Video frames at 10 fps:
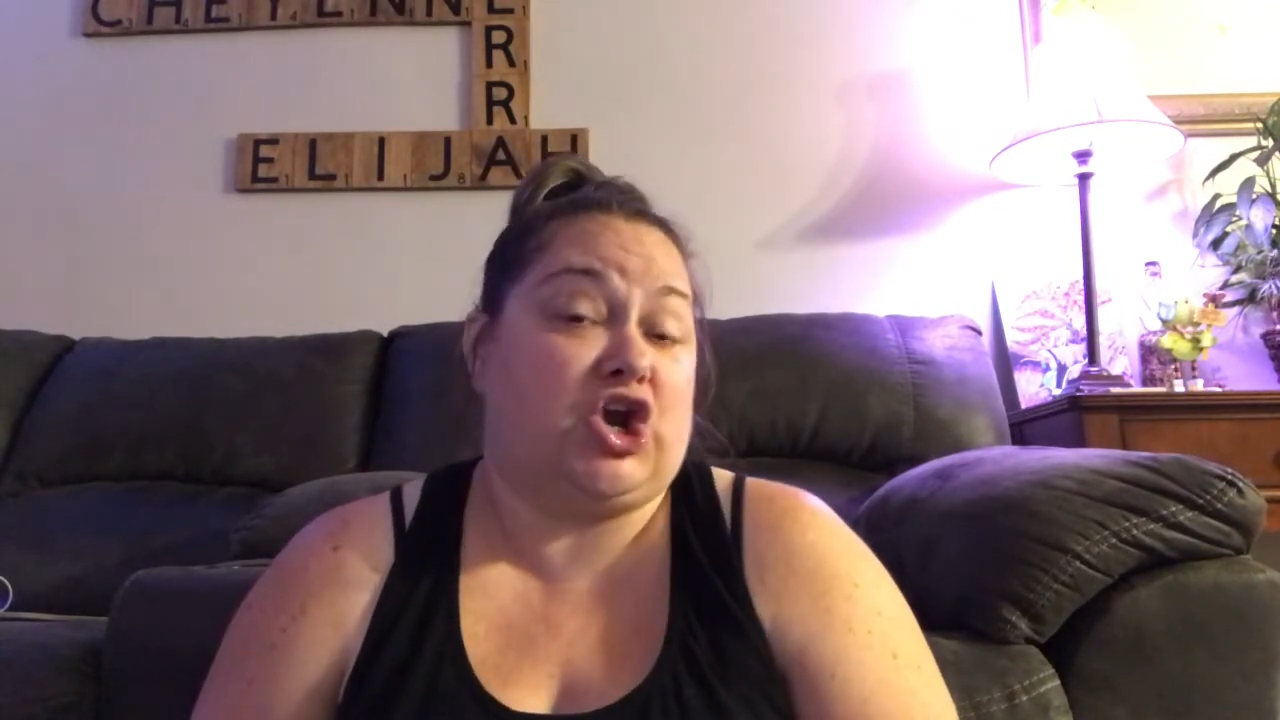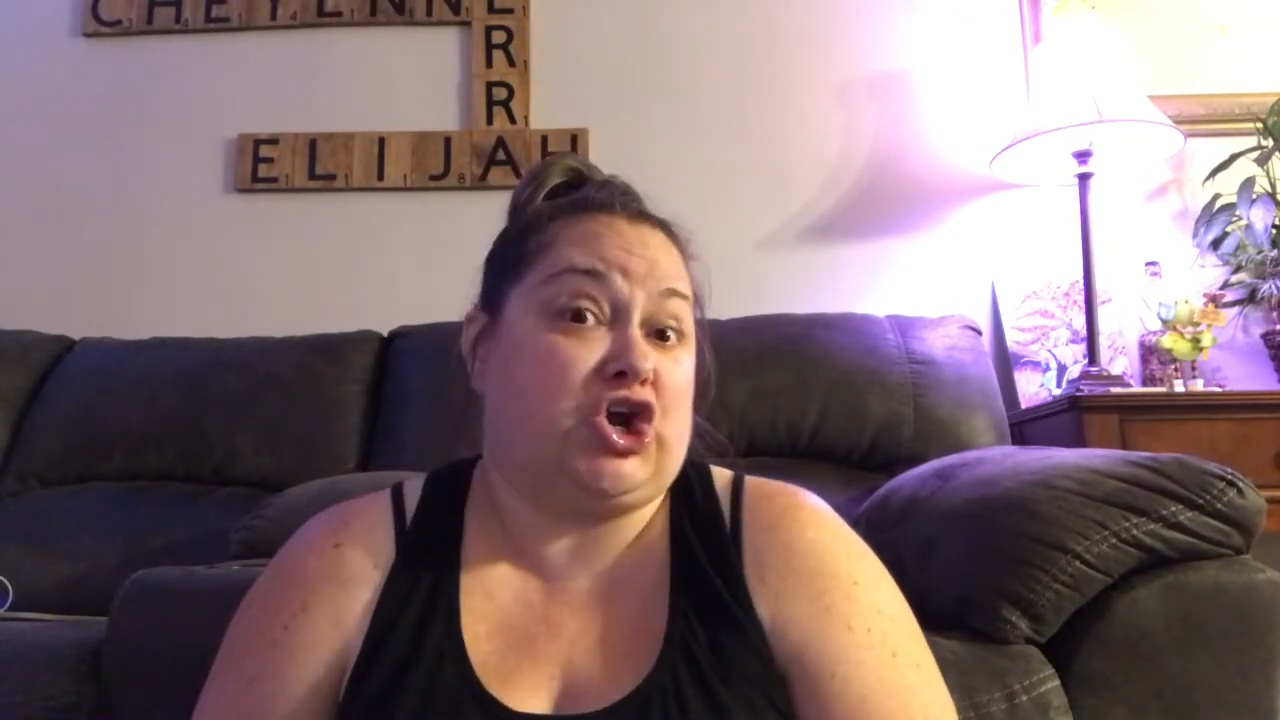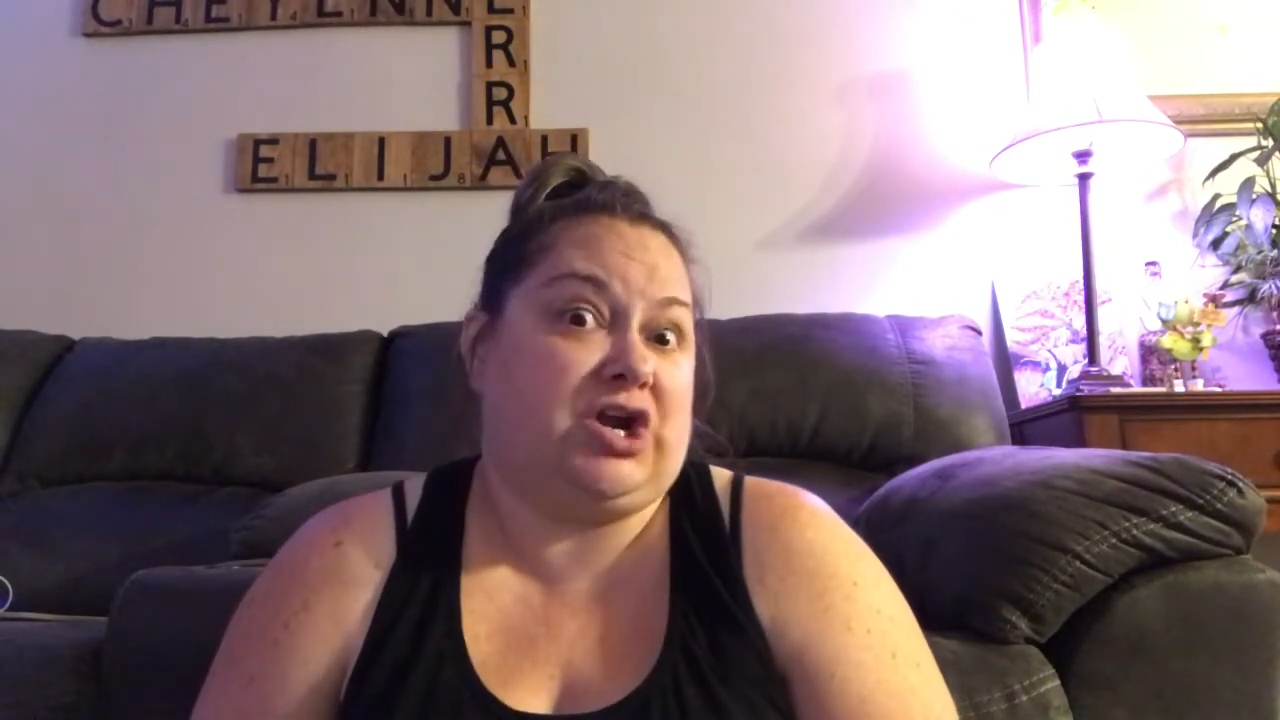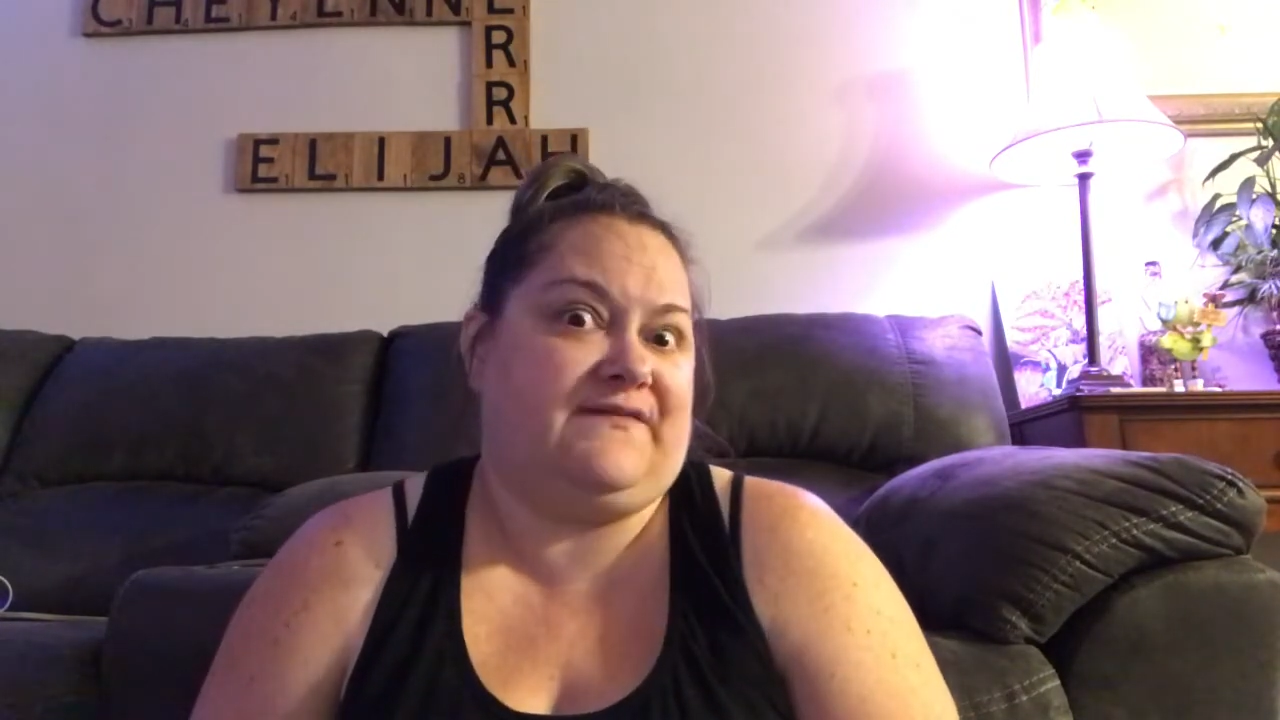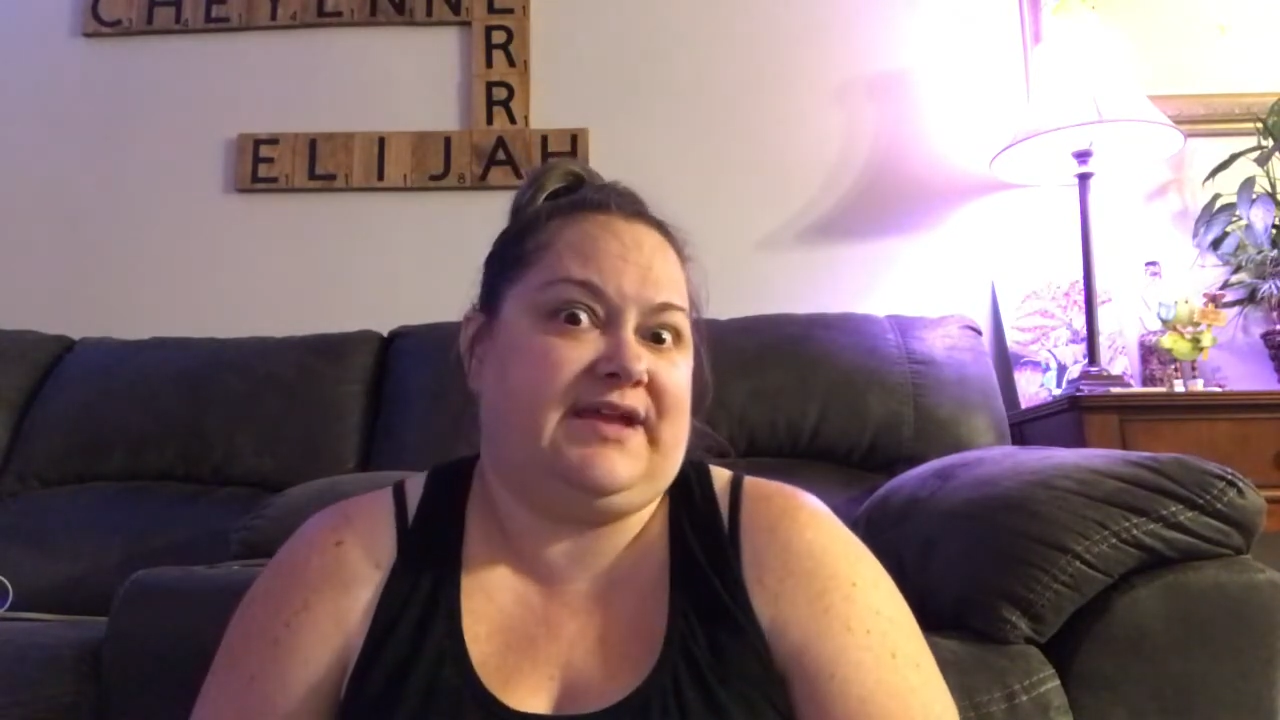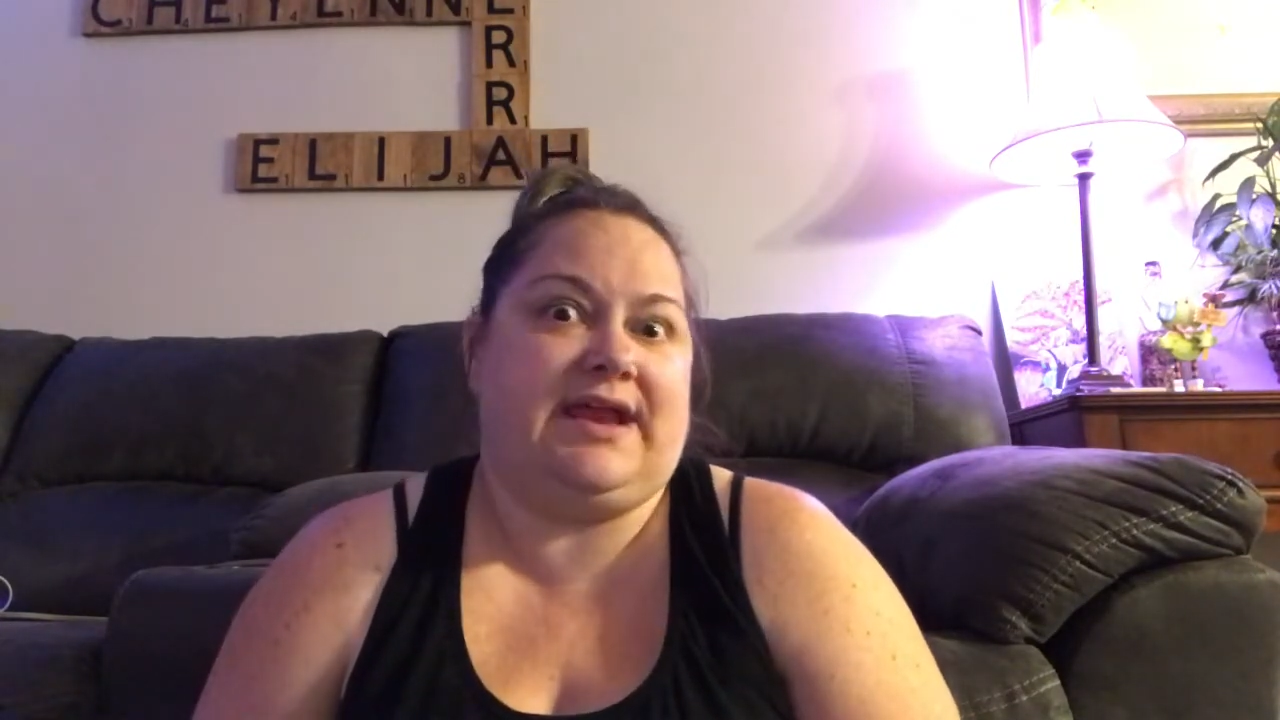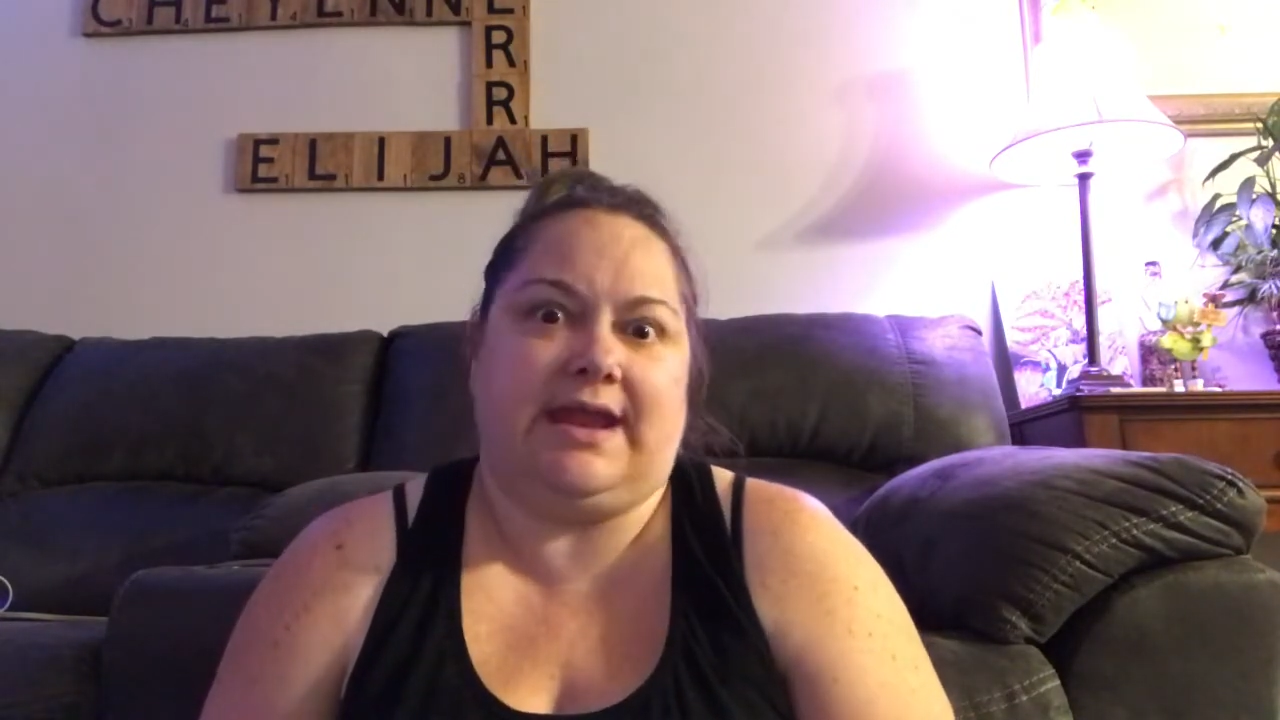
heard of it,